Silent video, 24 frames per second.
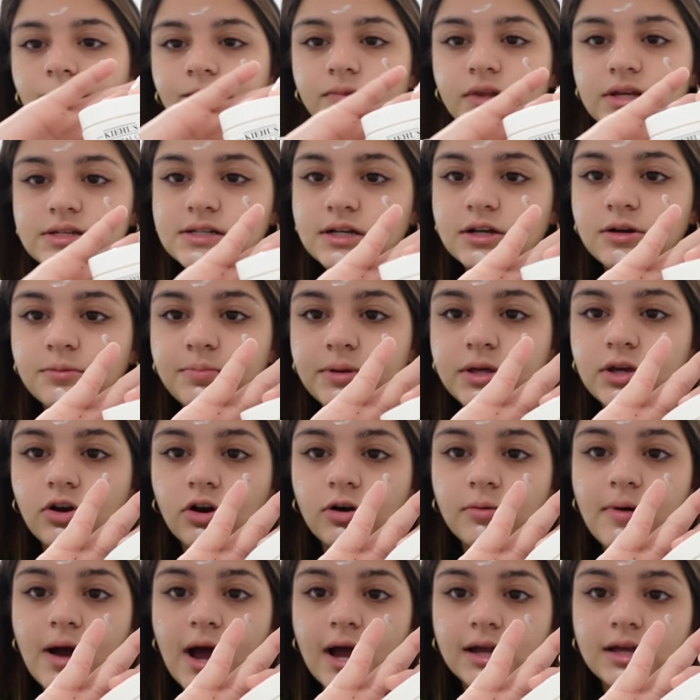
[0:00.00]
It was like a PR
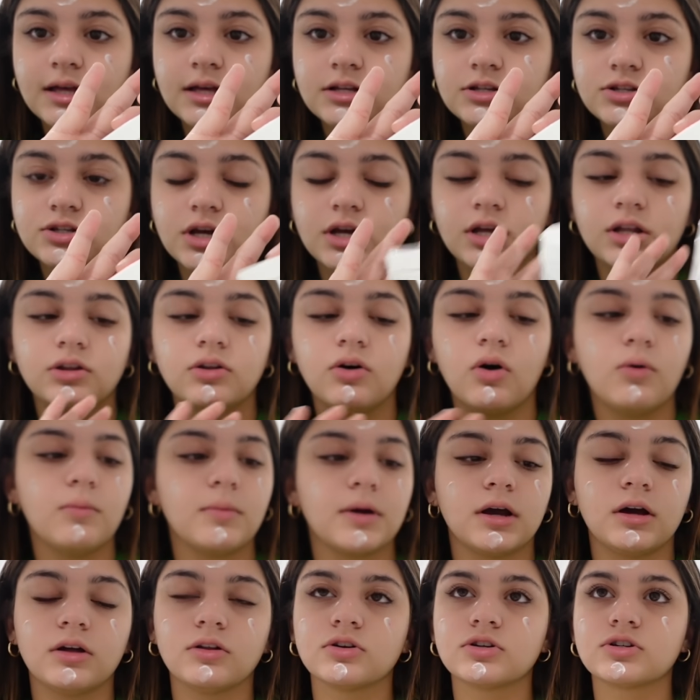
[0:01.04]
package, and oh my
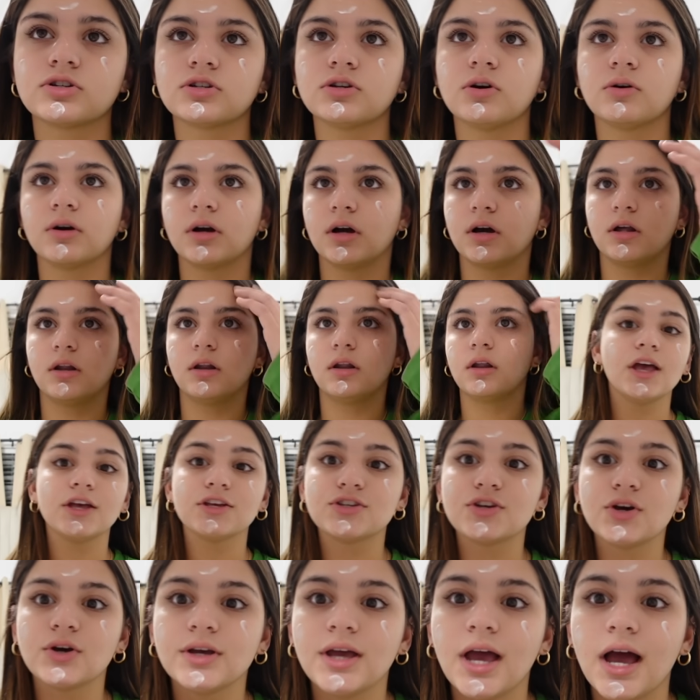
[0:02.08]
god, it's so good.
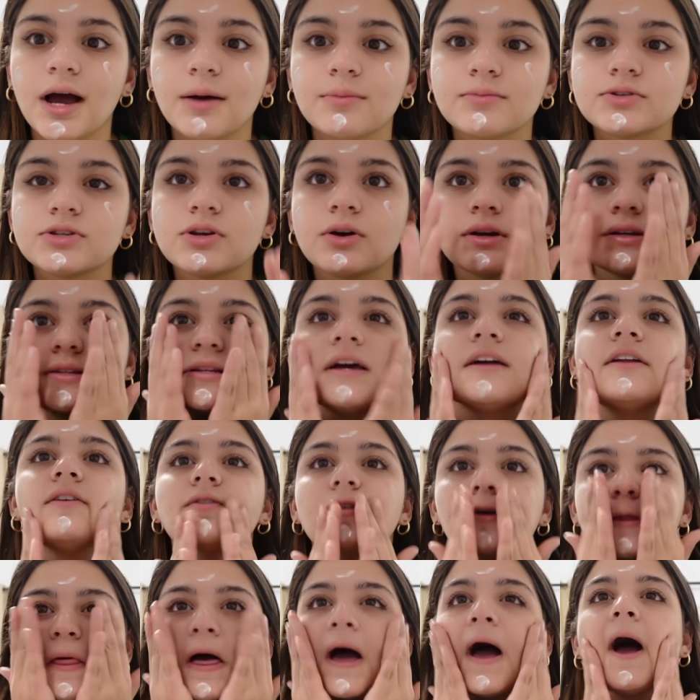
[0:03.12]
So yeah, I'm so excited
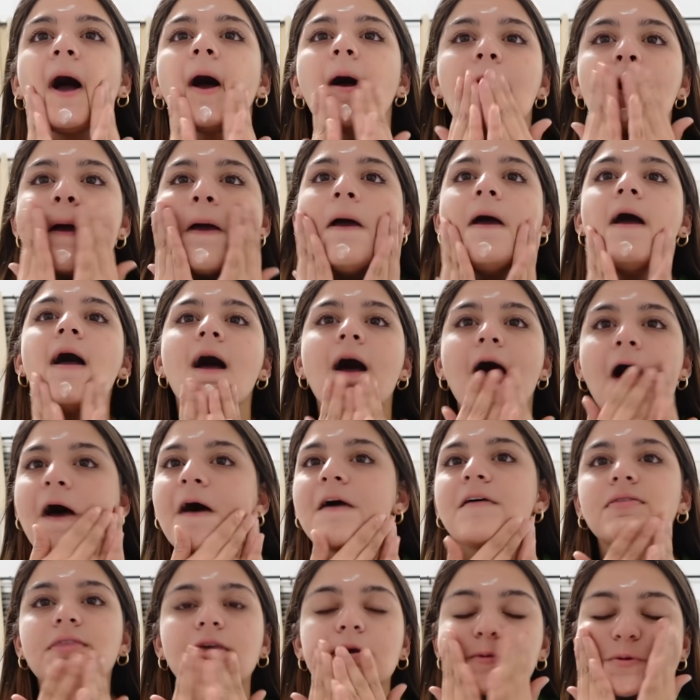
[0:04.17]
for that.
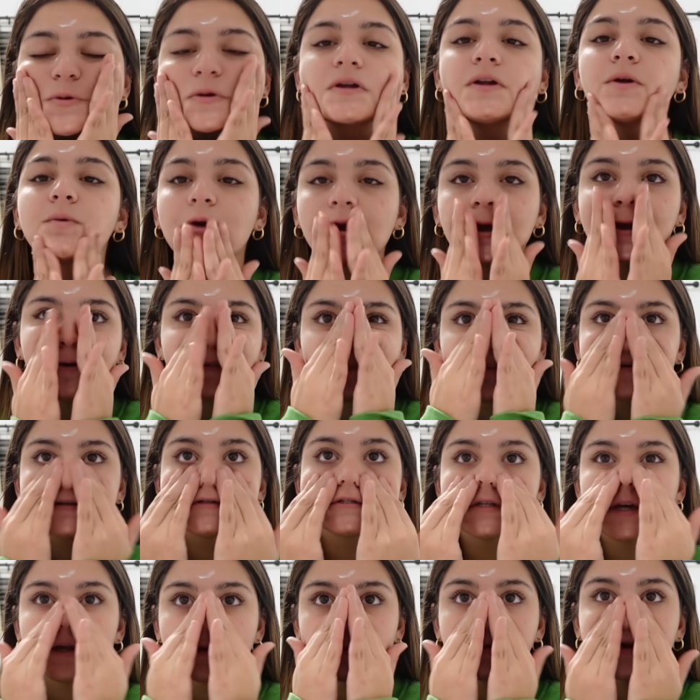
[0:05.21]
And then we're gonna wake up for
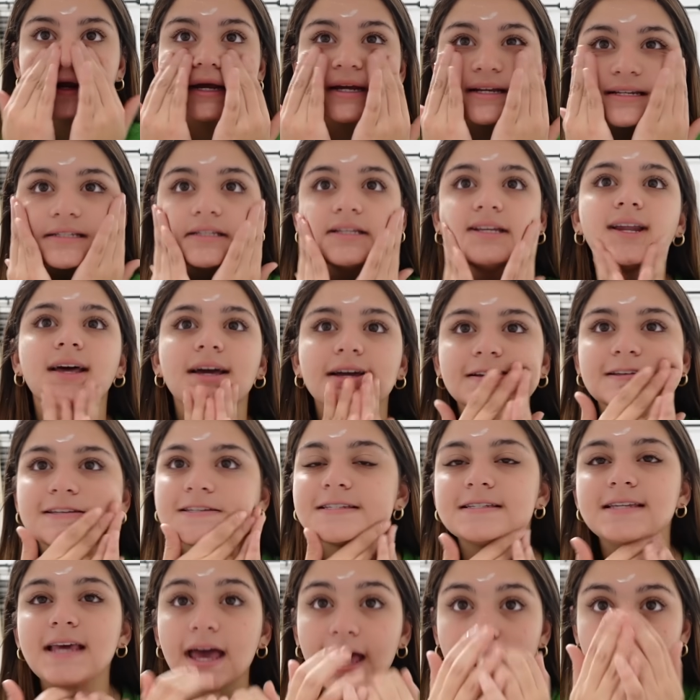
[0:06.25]
sunrise the
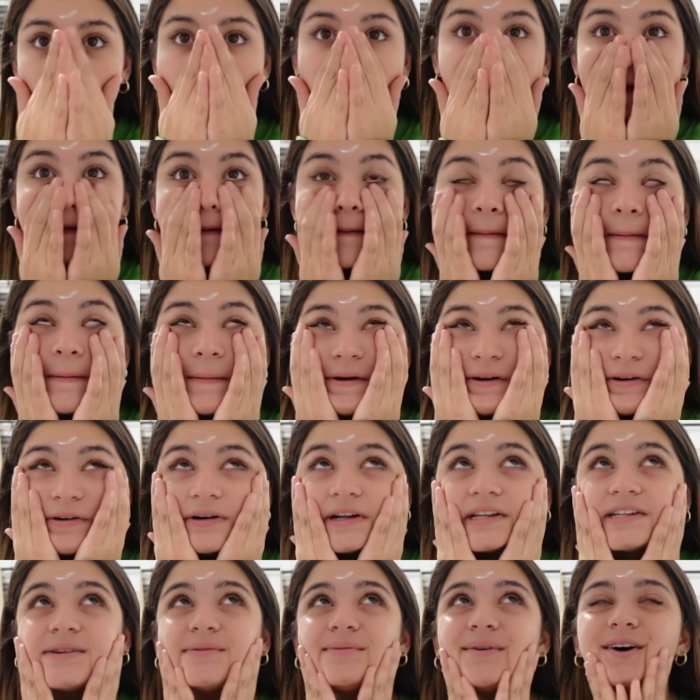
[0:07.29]
next day,
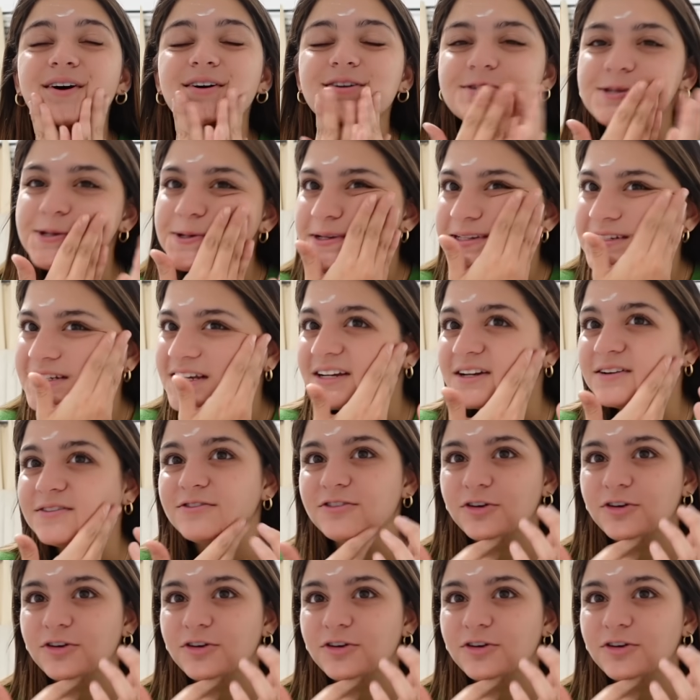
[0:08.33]
which I'm also excited